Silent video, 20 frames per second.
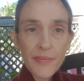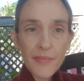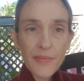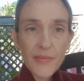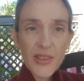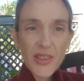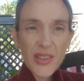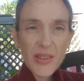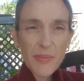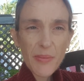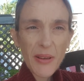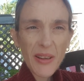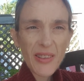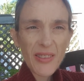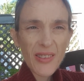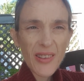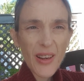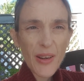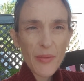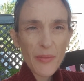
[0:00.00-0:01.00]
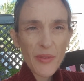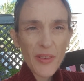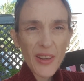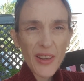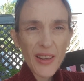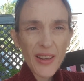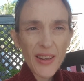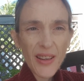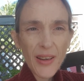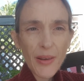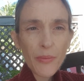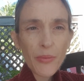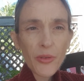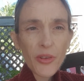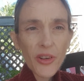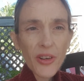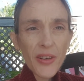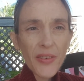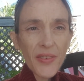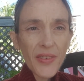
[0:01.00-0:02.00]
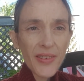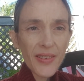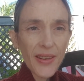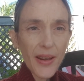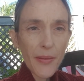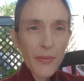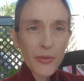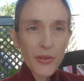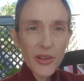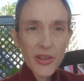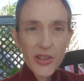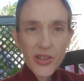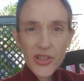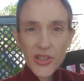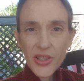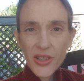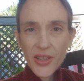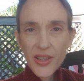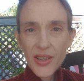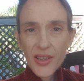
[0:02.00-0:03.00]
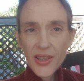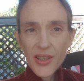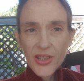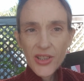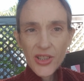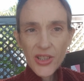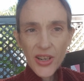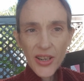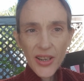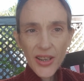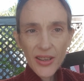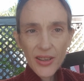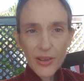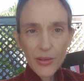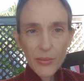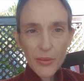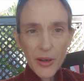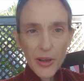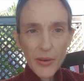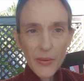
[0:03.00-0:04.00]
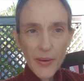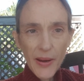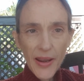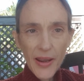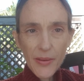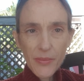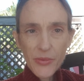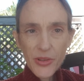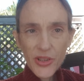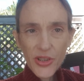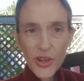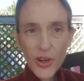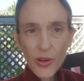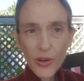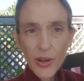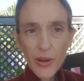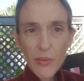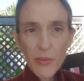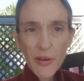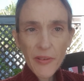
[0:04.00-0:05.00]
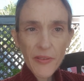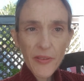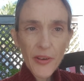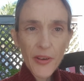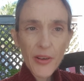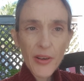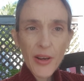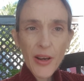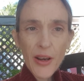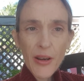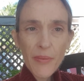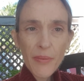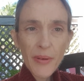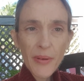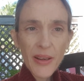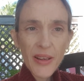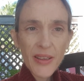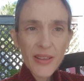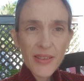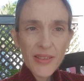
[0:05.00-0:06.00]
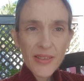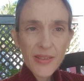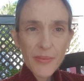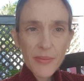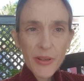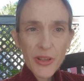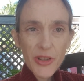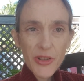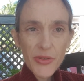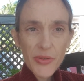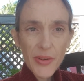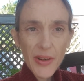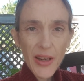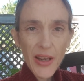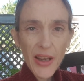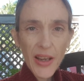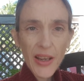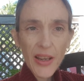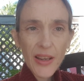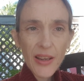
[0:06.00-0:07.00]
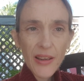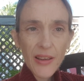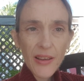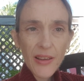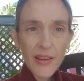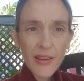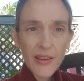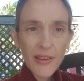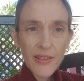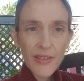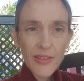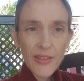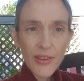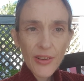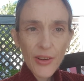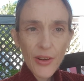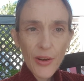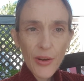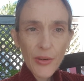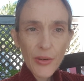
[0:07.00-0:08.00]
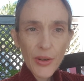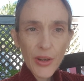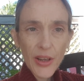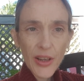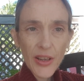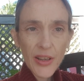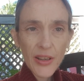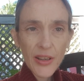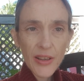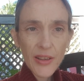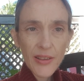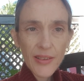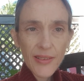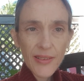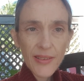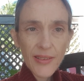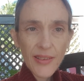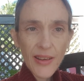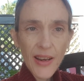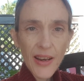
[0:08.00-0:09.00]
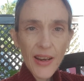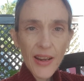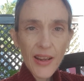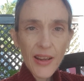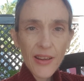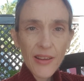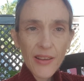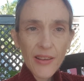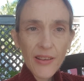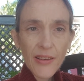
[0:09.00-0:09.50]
Just depends on how I'm feeling. I'm sorry if this camera is shaking a little, by the way. I'm just holding my phone up and it's a bit tricky to hold it steady.